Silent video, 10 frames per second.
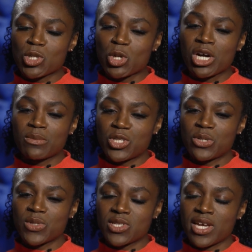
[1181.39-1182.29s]
to look up to
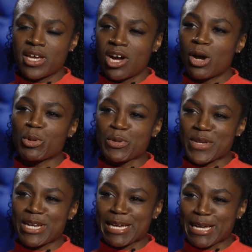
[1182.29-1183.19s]
you and say, I want to
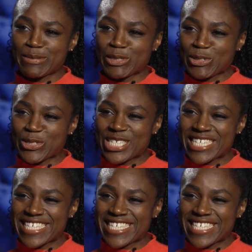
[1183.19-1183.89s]
be like Gabby George?